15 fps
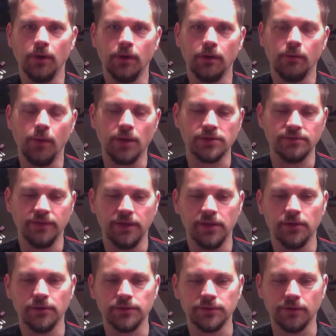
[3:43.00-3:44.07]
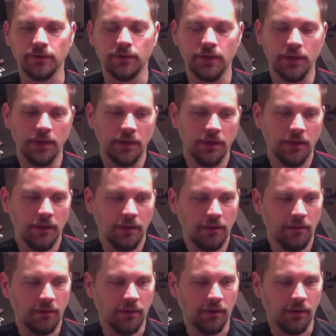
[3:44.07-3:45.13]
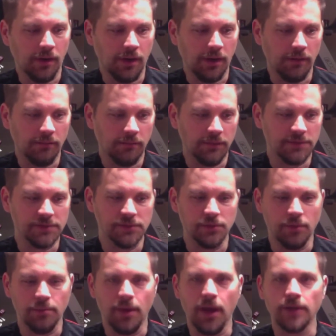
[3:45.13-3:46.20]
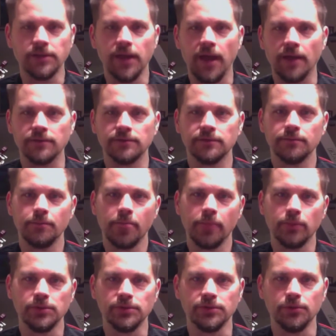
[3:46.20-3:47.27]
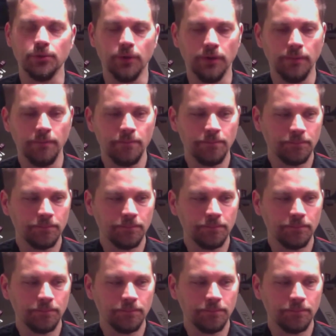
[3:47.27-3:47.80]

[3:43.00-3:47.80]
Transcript: watch videos or listen to a podcast, which is cool.